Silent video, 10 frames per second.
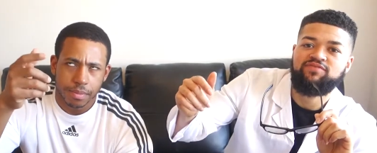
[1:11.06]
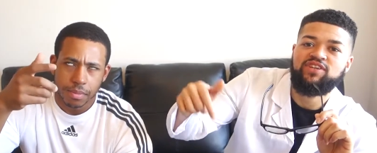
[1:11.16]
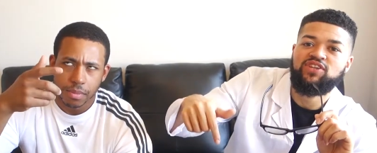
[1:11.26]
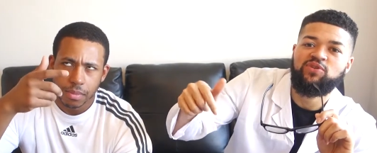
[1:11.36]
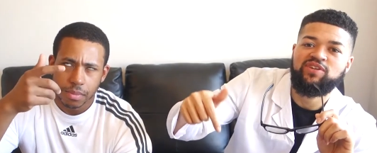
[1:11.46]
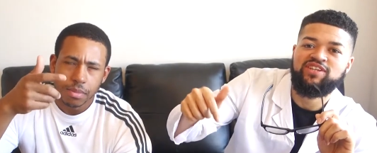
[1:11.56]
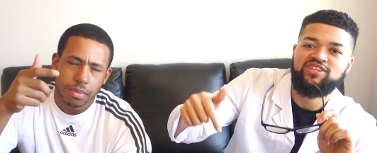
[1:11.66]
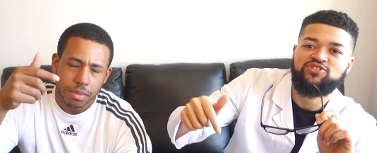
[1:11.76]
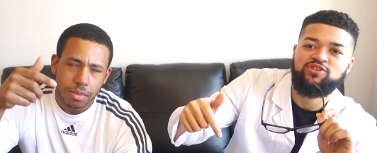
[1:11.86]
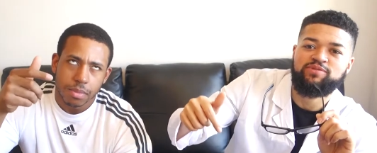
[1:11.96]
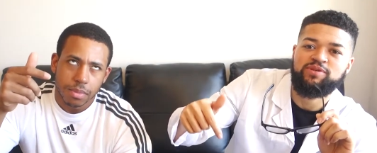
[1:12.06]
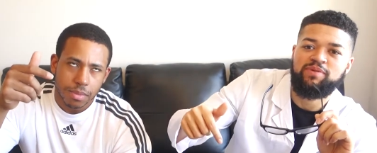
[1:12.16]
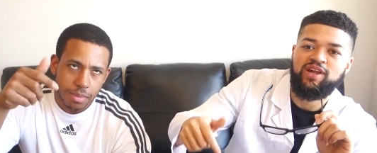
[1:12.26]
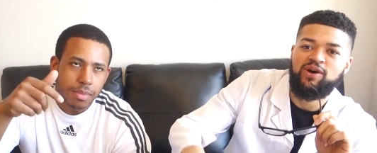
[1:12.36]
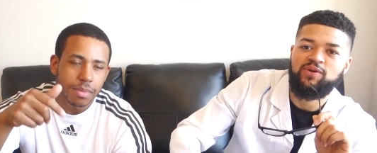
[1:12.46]
Speaker 1: a video in the
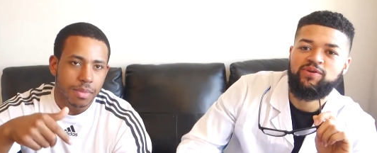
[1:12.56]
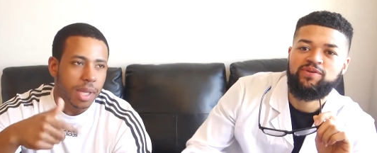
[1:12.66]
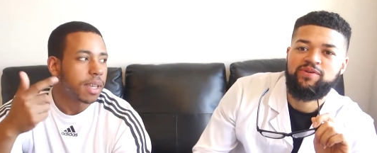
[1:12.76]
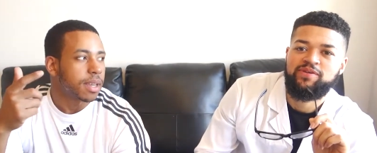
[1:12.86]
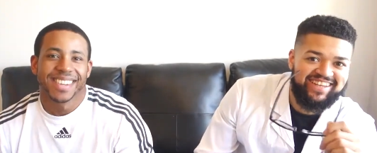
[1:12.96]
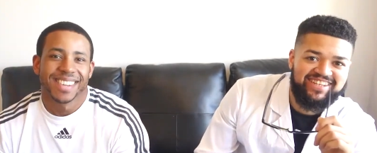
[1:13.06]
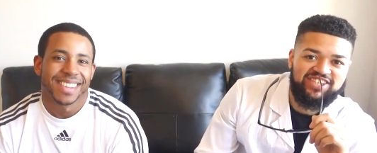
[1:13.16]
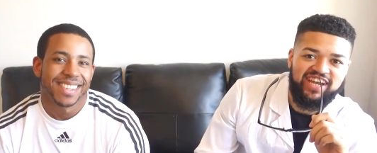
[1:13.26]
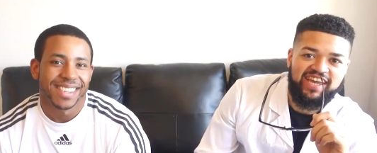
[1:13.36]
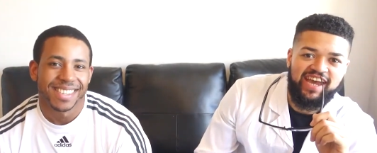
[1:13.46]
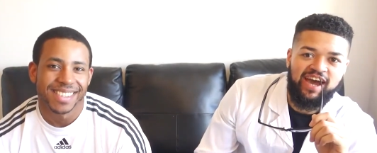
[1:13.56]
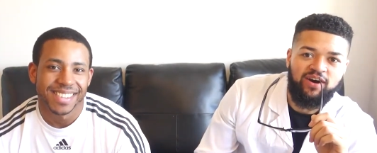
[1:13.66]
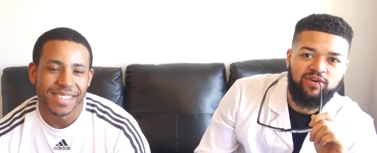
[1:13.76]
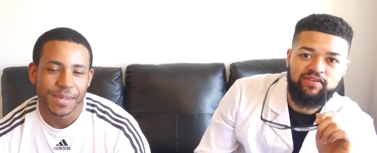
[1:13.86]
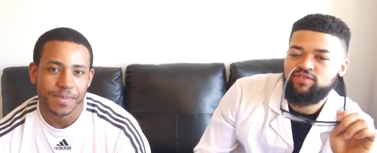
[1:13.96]
description below. Hey. Check it
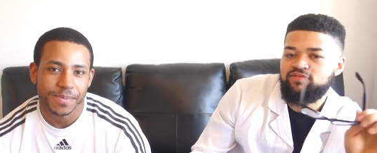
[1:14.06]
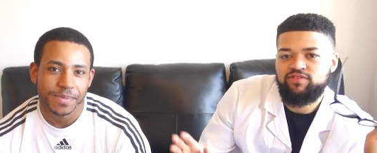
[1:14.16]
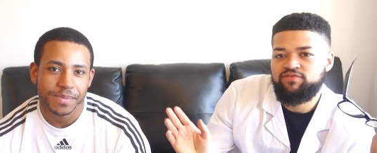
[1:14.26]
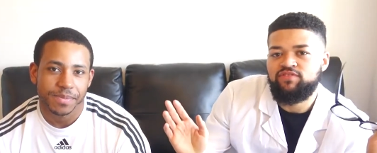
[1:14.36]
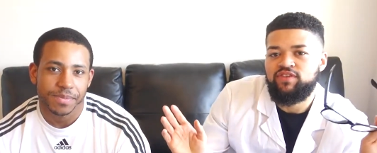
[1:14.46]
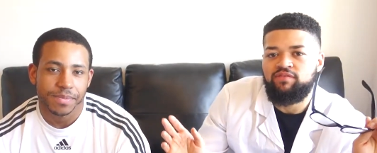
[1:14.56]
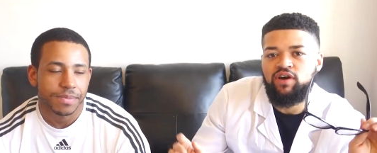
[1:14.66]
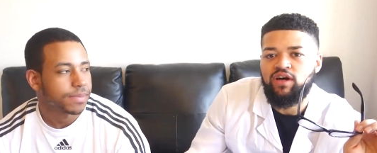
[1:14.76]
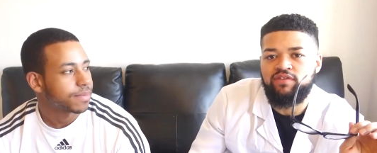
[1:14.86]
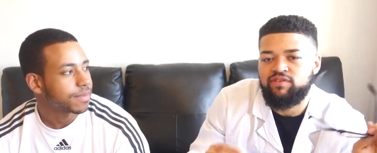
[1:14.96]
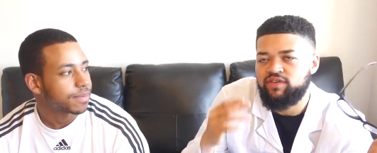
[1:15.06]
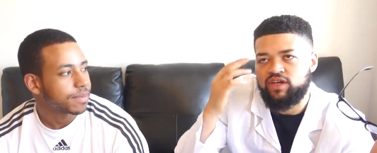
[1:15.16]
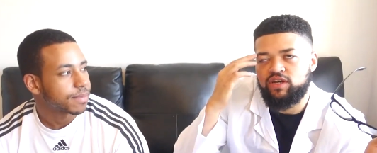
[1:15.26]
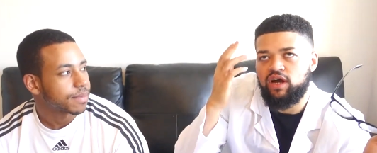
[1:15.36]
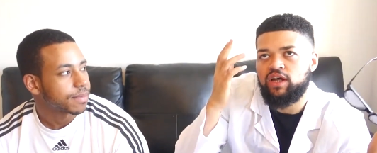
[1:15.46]
out. If you've, if you've never heard of it,
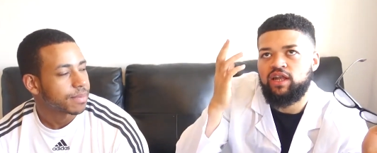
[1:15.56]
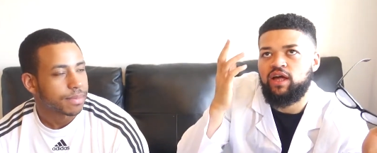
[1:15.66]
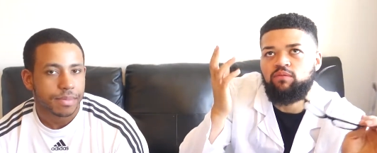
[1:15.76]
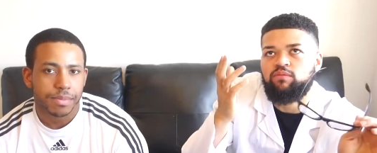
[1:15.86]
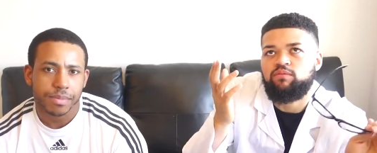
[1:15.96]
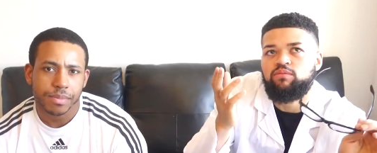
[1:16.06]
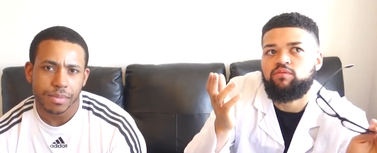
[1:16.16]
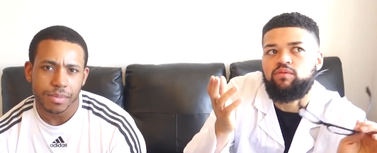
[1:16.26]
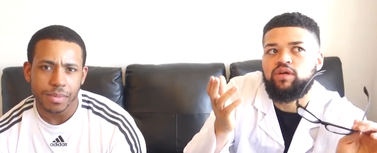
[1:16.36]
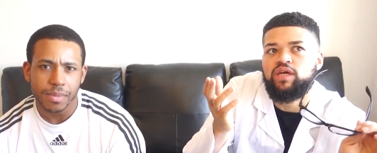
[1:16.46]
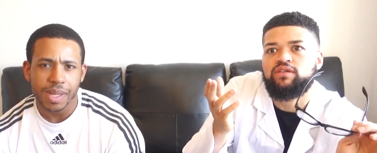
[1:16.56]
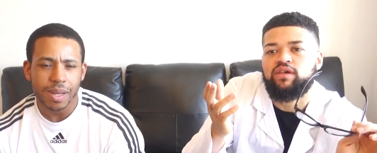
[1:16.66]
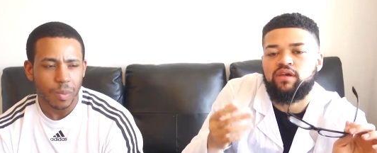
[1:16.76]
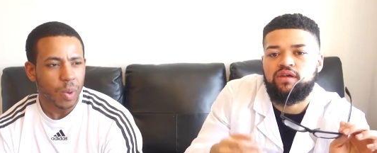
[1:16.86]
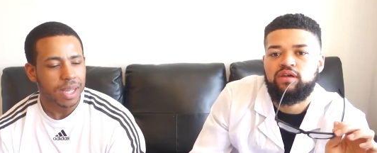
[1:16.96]
you're going like, oh, what
Speaker 2: is
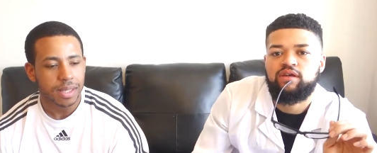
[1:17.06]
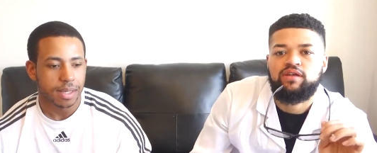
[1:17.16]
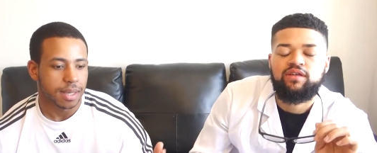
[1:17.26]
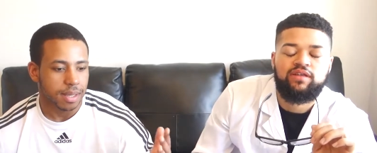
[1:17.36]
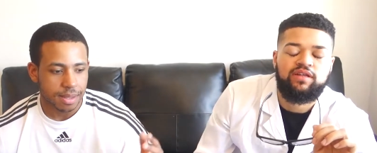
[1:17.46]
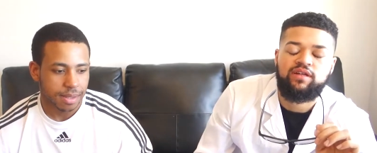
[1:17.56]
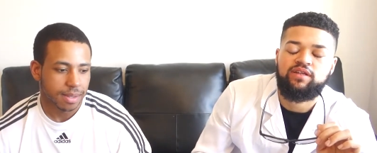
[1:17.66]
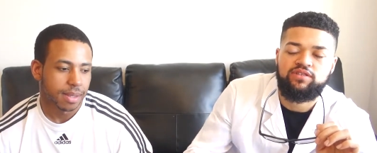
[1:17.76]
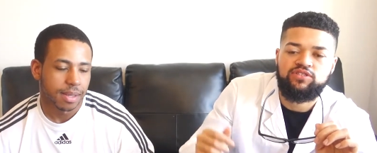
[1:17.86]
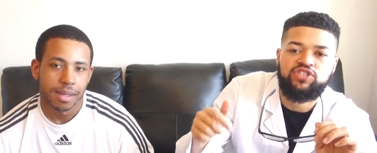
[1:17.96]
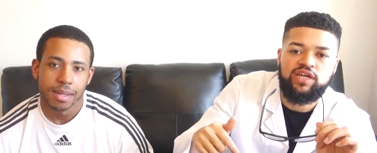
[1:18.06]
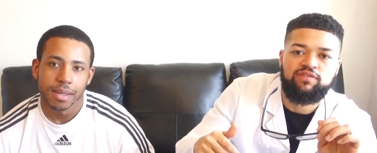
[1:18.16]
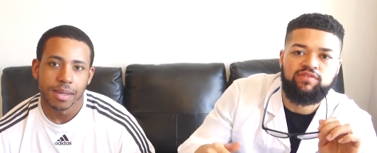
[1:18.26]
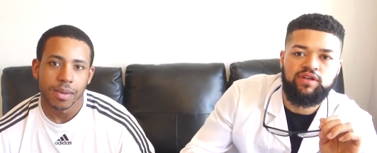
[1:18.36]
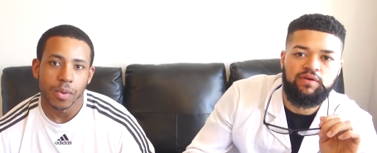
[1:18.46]
no, it? What is it?
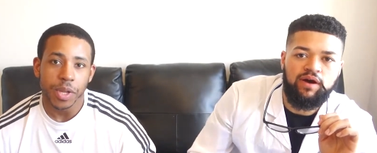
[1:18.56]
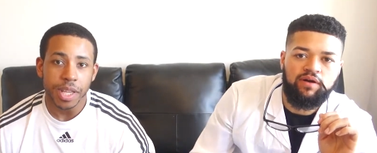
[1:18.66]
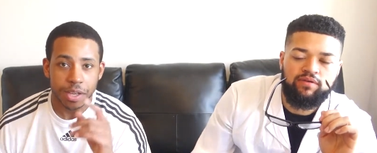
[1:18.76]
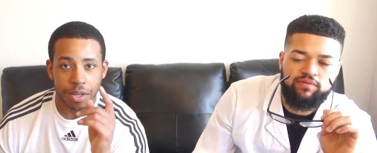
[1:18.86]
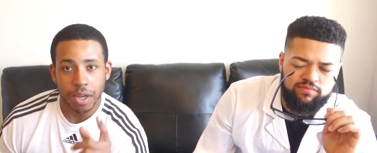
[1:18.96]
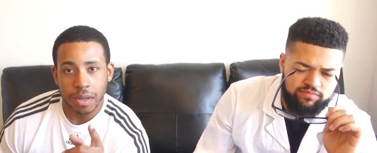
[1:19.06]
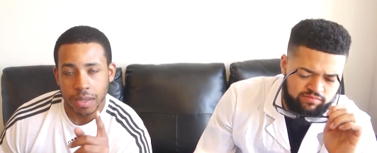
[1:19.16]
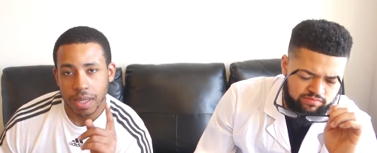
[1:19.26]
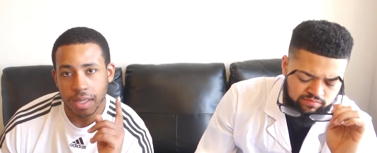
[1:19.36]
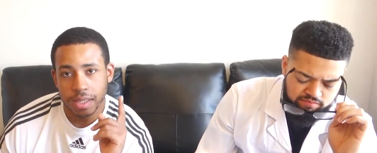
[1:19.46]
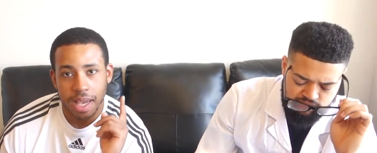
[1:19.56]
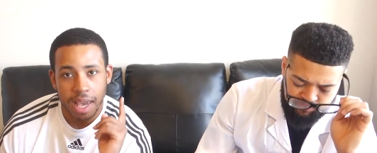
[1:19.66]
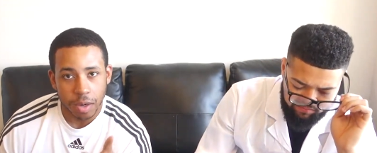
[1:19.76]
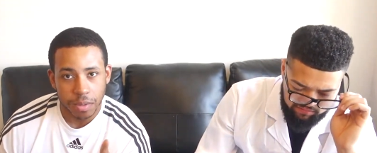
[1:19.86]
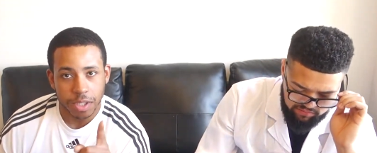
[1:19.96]
Speaker 1: Check the
Speaker 2: video what out. What you need to know is
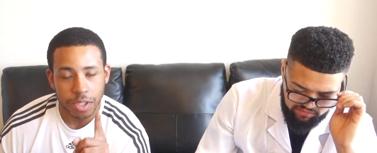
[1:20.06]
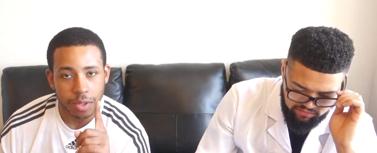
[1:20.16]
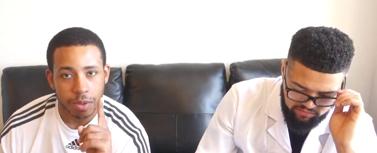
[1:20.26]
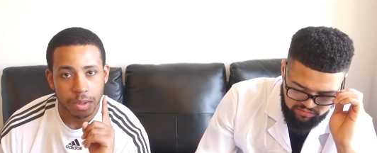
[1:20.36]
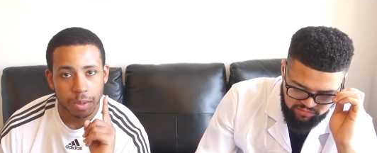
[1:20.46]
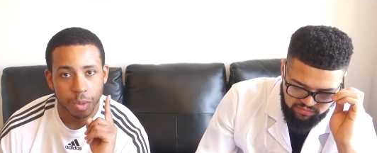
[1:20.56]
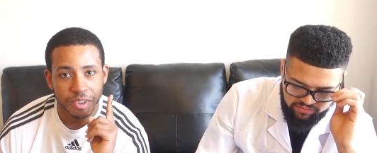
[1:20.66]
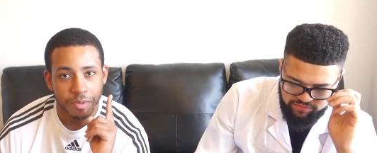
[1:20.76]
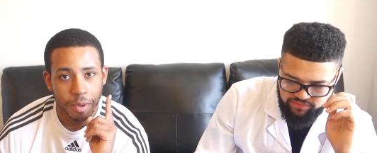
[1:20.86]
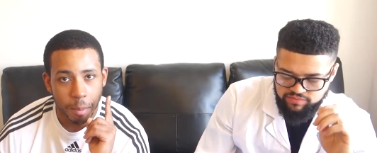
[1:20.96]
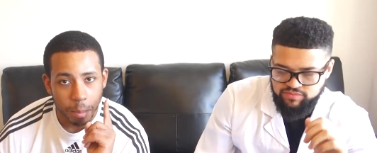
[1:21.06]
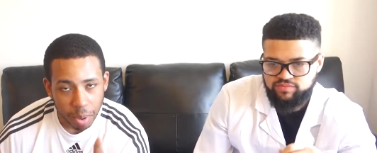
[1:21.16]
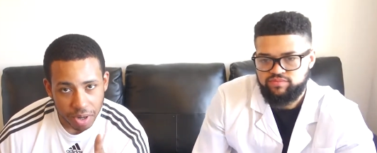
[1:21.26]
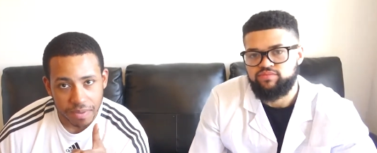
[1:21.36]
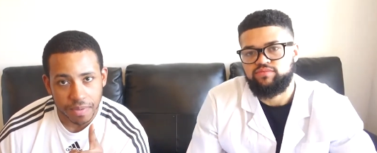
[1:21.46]
it helps you with
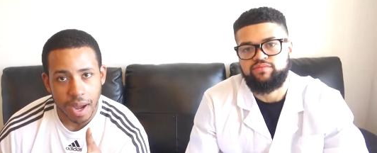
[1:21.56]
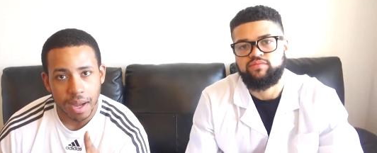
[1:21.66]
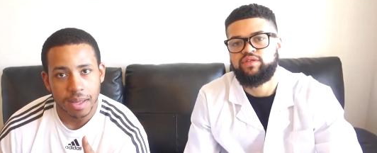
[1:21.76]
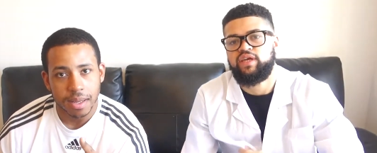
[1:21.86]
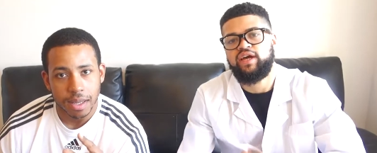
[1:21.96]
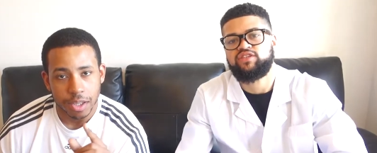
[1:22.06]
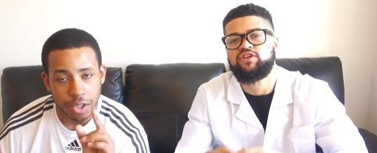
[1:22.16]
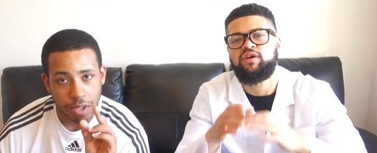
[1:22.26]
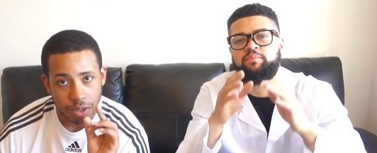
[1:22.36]
body fat. Yeah, it's going